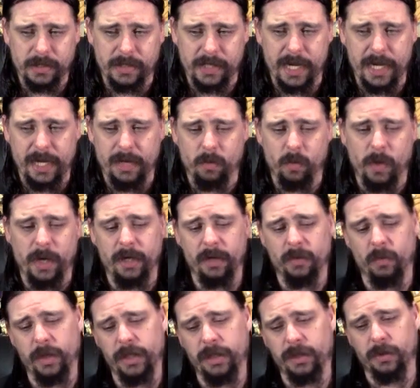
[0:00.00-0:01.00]
see,
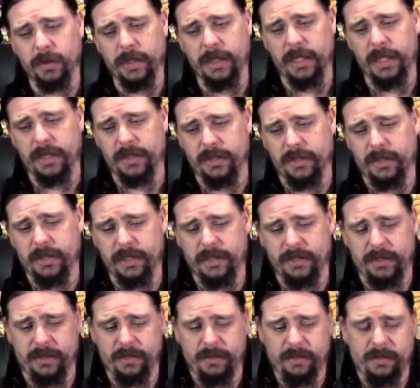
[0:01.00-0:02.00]
when, when doing this,
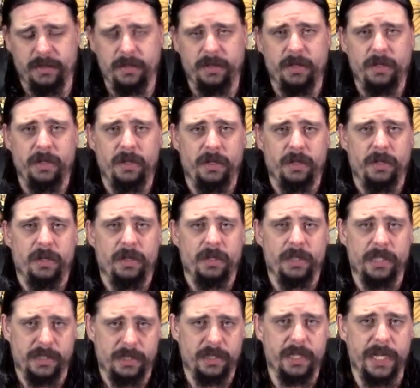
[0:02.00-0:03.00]
this,
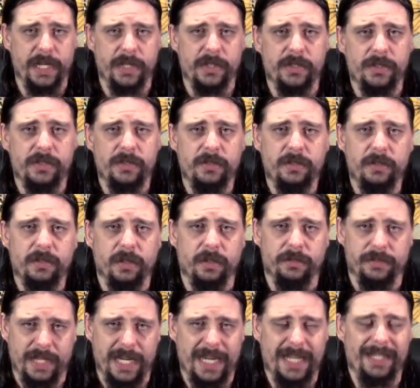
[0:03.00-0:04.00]
this list
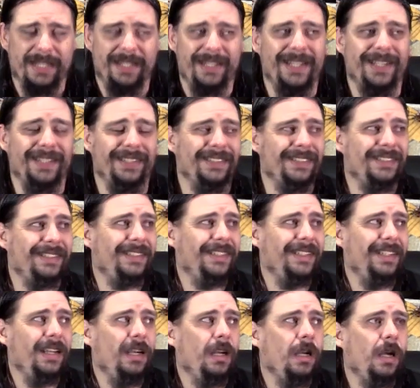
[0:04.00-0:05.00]
of 10 things,
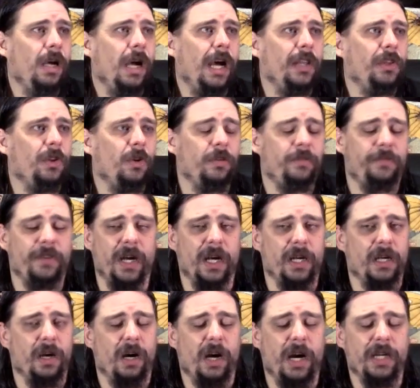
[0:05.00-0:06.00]
I thought,
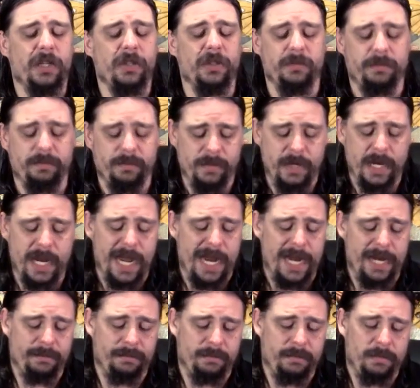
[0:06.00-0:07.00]
fuck, I could
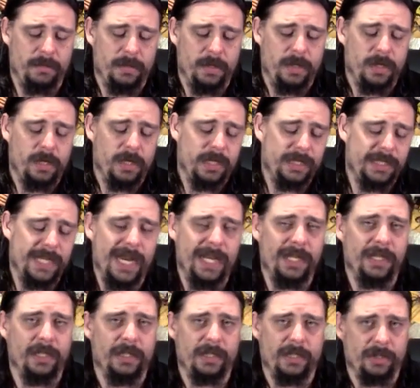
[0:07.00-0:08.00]
name
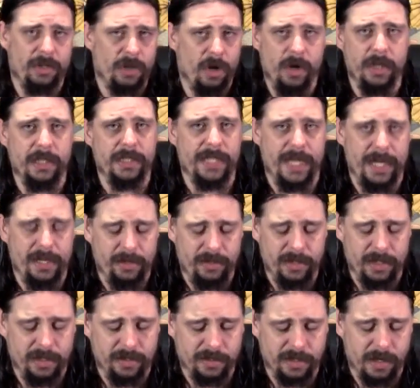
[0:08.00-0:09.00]
10 content
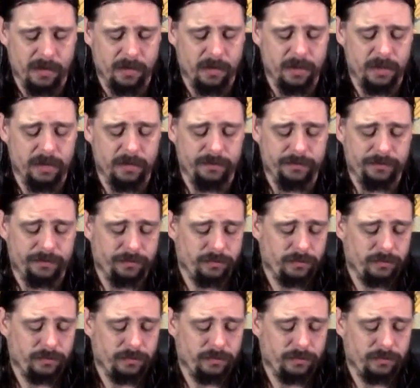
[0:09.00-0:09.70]
things I want,